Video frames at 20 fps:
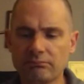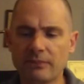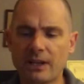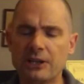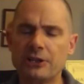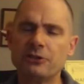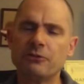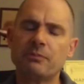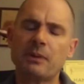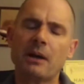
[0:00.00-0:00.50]

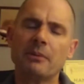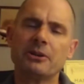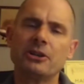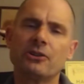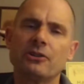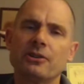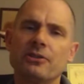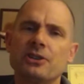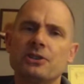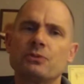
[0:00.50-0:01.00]
You've probably
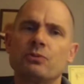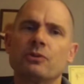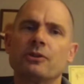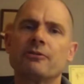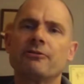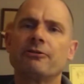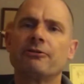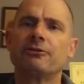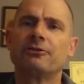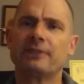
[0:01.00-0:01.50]
heard this
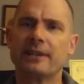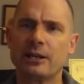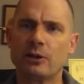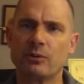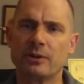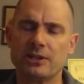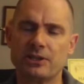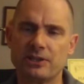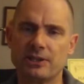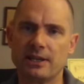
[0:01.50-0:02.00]
word
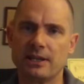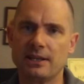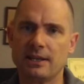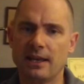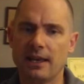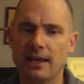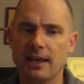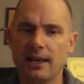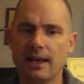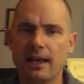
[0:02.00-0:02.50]
frequency
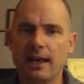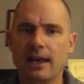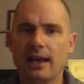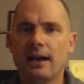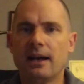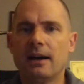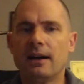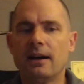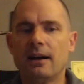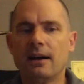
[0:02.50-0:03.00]

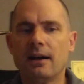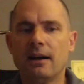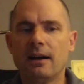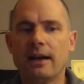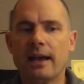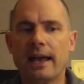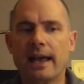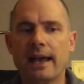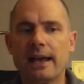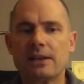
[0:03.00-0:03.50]

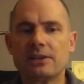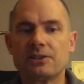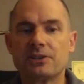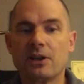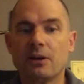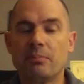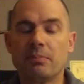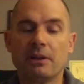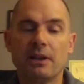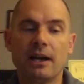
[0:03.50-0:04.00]
as
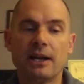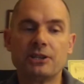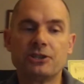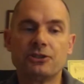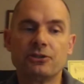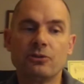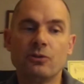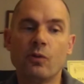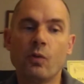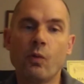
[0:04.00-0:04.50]
applied
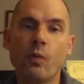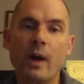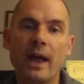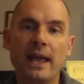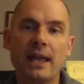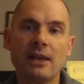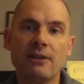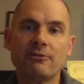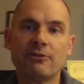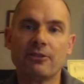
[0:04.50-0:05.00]
to
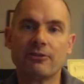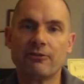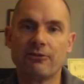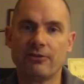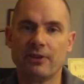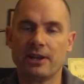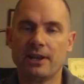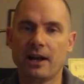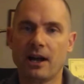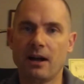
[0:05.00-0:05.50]
wave
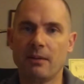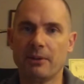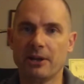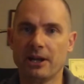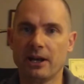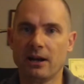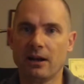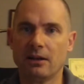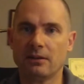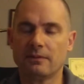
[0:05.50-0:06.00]

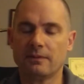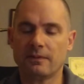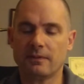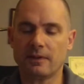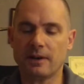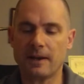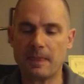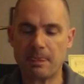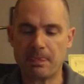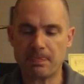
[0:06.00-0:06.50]
phenomena,
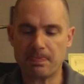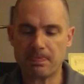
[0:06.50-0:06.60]
right?